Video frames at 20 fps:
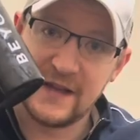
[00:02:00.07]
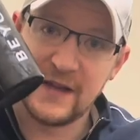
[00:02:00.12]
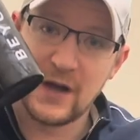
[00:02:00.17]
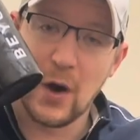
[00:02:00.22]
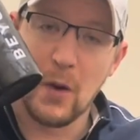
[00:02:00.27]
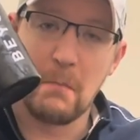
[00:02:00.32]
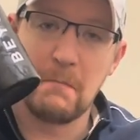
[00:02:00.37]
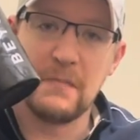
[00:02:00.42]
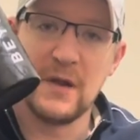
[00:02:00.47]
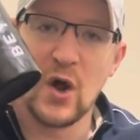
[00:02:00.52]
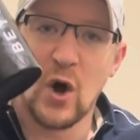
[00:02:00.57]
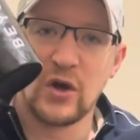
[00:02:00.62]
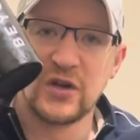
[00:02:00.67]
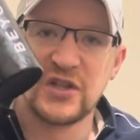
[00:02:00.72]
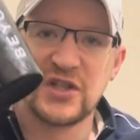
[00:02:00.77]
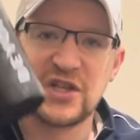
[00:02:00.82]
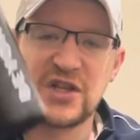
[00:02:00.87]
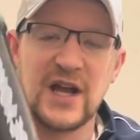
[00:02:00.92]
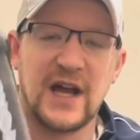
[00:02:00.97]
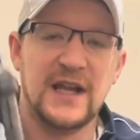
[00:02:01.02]
the old
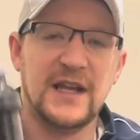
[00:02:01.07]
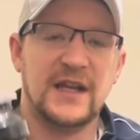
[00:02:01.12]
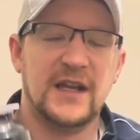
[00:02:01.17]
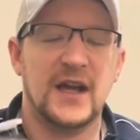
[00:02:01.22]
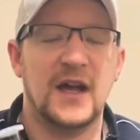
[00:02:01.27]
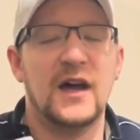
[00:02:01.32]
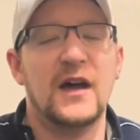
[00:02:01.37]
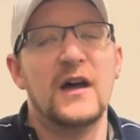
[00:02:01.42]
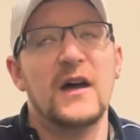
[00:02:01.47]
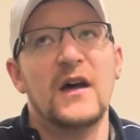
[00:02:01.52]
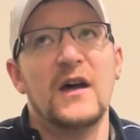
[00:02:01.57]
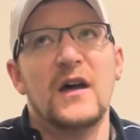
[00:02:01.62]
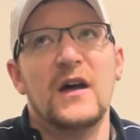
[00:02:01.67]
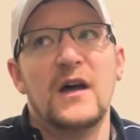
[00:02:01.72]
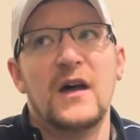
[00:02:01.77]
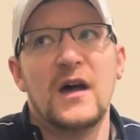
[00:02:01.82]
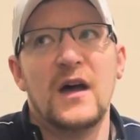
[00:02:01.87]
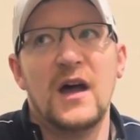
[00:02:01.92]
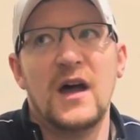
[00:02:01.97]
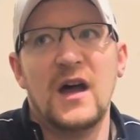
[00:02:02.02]
Beyond shaker.
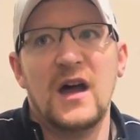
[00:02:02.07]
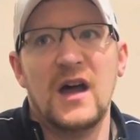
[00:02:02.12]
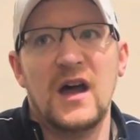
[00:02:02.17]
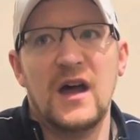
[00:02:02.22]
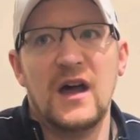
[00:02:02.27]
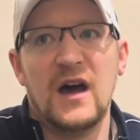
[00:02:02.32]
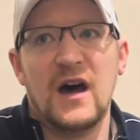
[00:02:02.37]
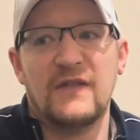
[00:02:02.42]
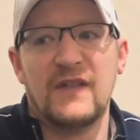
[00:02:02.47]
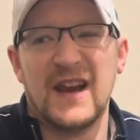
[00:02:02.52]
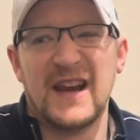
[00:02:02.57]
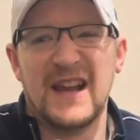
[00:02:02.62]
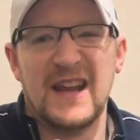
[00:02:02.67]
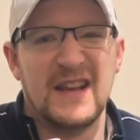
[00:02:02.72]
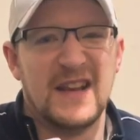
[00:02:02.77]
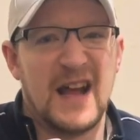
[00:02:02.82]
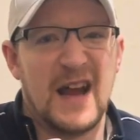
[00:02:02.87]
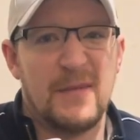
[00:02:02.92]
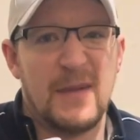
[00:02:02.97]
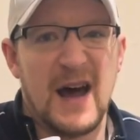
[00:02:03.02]
Uh, I've had it
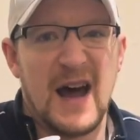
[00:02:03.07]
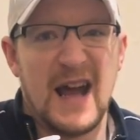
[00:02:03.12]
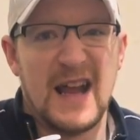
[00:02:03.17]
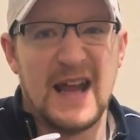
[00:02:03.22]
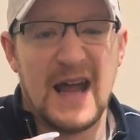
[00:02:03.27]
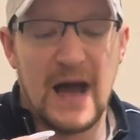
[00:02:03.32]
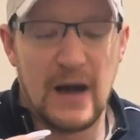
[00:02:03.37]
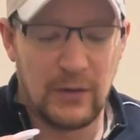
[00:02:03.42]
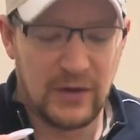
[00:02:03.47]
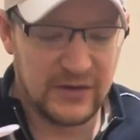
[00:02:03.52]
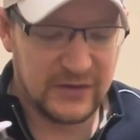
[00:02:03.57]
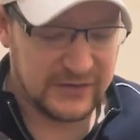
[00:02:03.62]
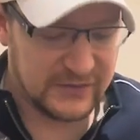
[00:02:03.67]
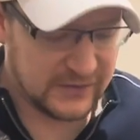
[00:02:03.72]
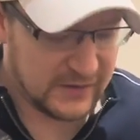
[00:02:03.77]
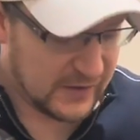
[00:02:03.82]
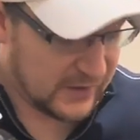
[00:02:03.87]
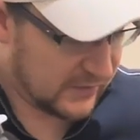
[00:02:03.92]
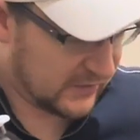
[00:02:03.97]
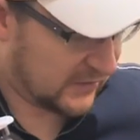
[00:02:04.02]
in there about eight hours,
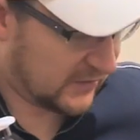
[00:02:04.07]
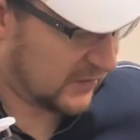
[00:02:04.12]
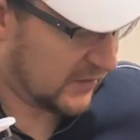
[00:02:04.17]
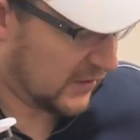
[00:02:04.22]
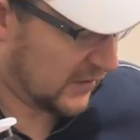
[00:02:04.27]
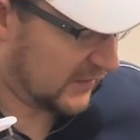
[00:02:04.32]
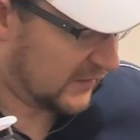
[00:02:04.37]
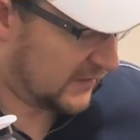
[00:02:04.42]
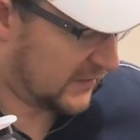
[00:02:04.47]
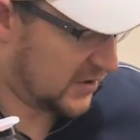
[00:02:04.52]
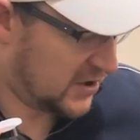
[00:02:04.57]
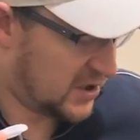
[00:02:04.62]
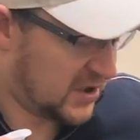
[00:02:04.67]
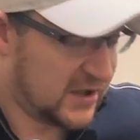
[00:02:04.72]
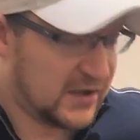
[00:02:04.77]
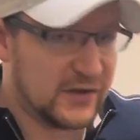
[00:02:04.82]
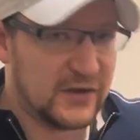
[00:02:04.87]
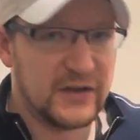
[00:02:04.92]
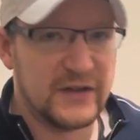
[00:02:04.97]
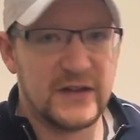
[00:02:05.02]
so it's nice and
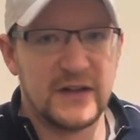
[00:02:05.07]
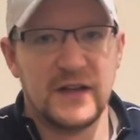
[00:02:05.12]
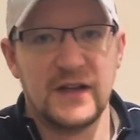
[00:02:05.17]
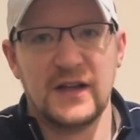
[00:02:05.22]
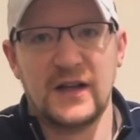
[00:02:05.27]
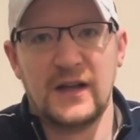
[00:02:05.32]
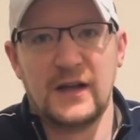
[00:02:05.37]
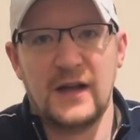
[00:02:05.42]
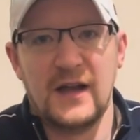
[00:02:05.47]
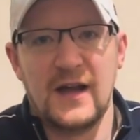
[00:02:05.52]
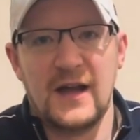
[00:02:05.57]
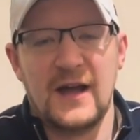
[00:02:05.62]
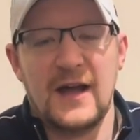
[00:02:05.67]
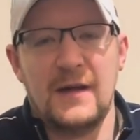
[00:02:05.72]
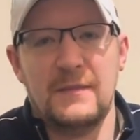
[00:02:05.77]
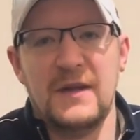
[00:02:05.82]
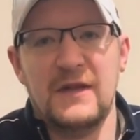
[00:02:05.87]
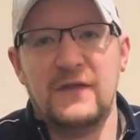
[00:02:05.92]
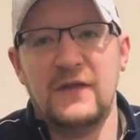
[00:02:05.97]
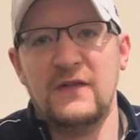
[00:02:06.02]
chilled.
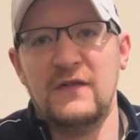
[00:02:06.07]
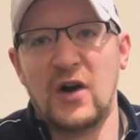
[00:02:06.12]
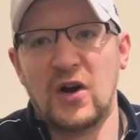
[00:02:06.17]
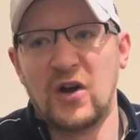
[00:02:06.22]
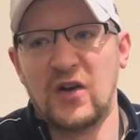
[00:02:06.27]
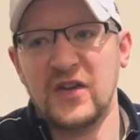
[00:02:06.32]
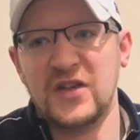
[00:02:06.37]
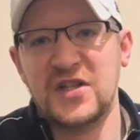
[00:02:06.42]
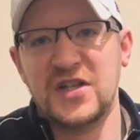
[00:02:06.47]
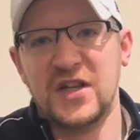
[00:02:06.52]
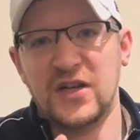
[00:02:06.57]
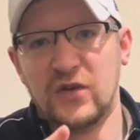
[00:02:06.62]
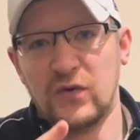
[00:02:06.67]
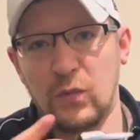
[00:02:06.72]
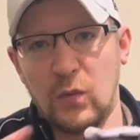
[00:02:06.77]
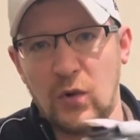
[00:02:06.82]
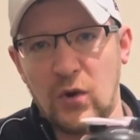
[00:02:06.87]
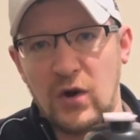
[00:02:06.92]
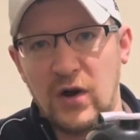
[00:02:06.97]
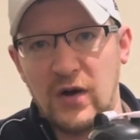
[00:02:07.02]
Um, if you've not got the
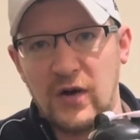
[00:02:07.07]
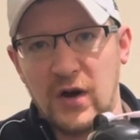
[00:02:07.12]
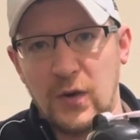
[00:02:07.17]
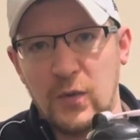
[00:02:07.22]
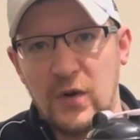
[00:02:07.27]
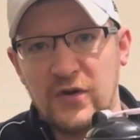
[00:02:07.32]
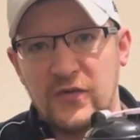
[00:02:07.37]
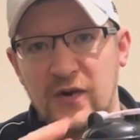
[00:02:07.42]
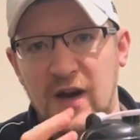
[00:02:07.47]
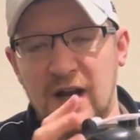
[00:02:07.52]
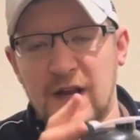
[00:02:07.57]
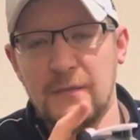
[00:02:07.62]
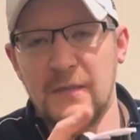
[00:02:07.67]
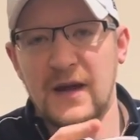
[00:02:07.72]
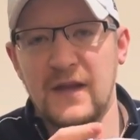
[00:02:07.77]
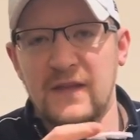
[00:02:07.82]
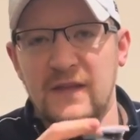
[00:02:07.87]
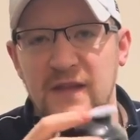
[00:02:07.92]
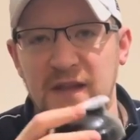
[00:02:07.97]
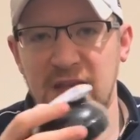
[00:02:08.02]
chilled water, I would
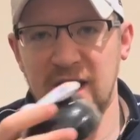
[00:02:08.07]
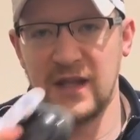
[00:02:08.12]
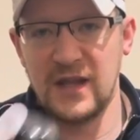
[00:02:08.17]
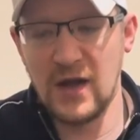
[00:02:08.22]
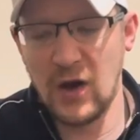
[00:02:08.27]
recommend the